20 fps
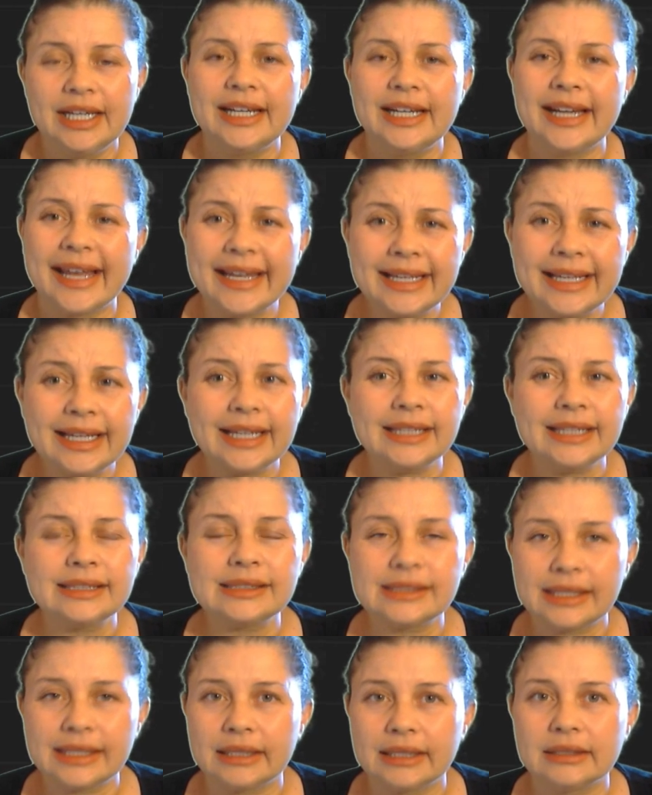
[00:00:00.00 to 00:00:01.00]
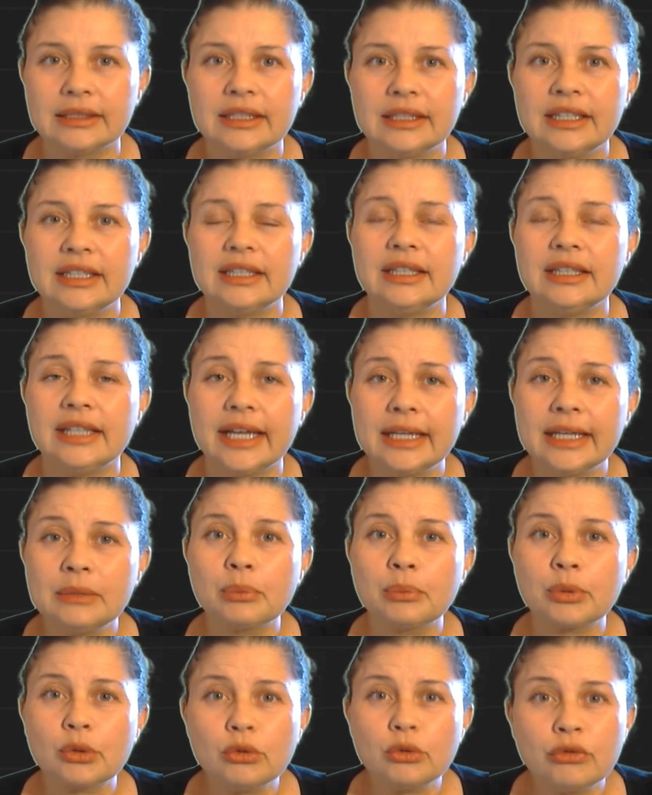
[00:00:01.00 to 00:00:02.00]
Like I said, that
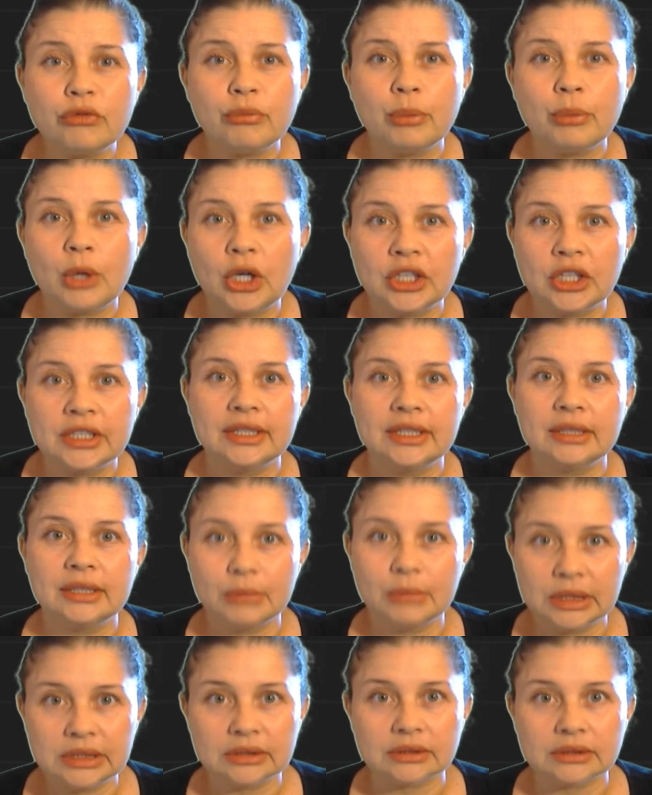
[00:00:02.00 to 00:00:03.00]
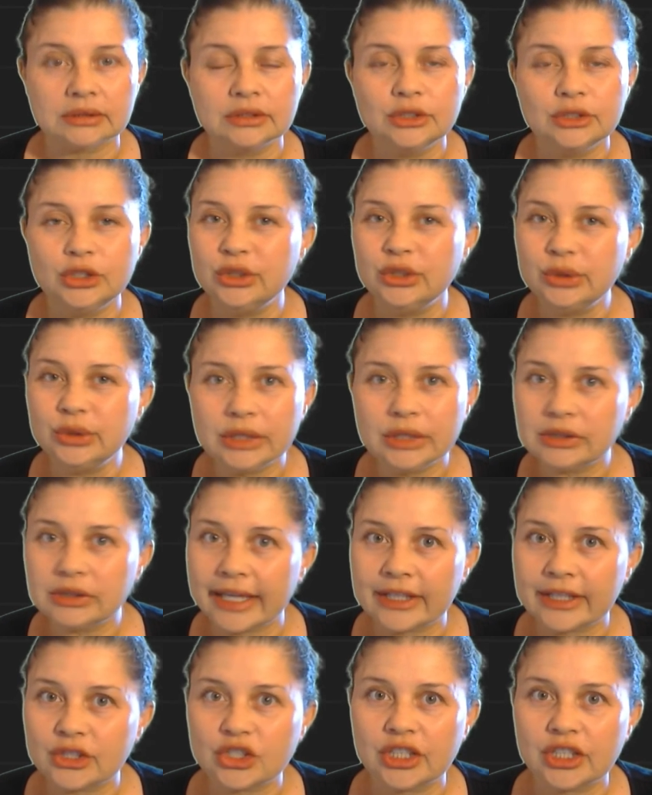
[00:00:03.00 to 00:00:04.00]
proof part in the middle, you don't
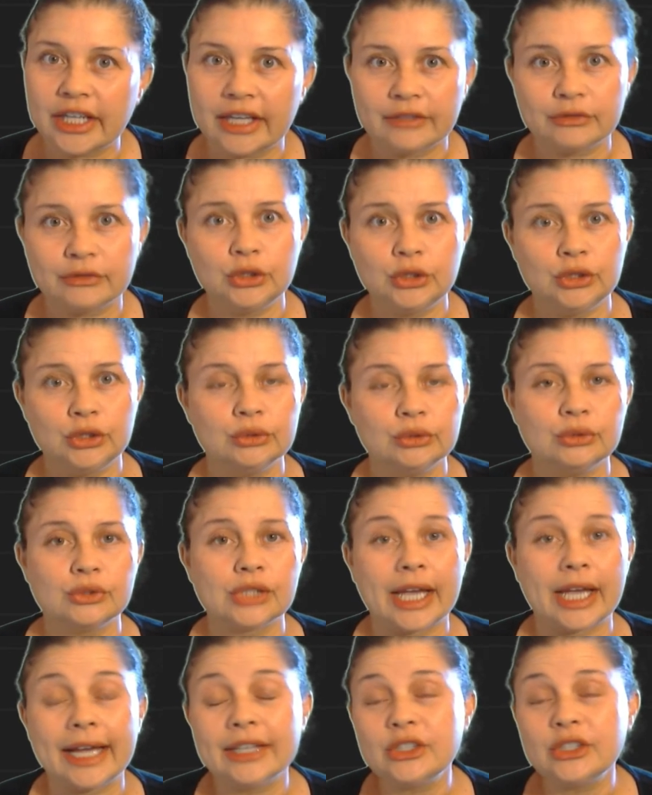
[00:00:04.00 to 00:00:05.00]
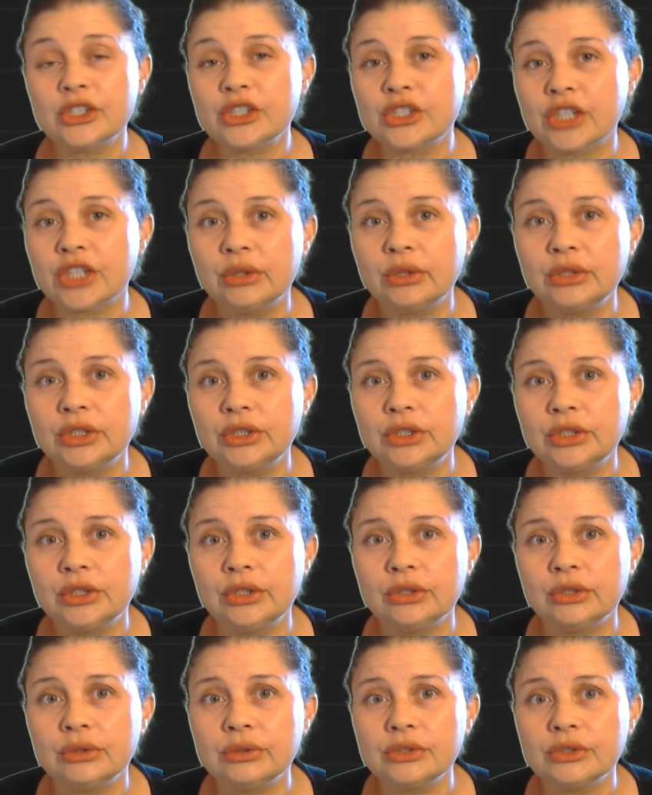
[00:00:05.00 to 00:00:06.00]
actually have to use. I just showed it to
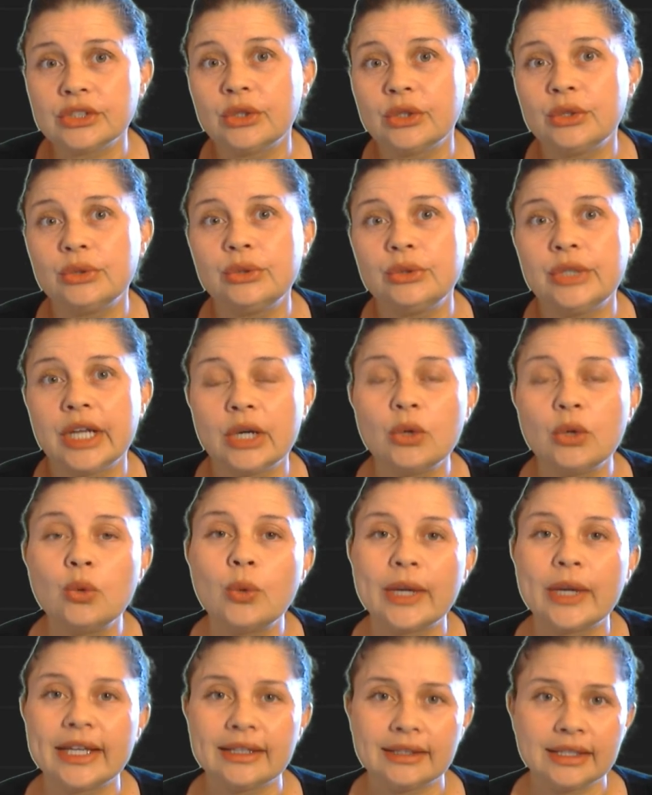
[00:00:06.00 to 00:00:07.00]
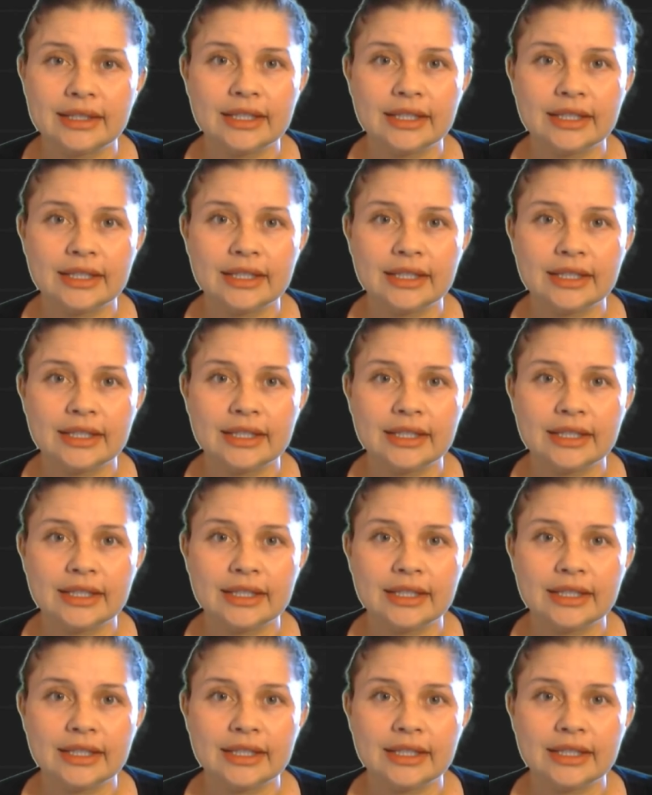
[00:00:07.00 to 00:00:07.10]
you so you know where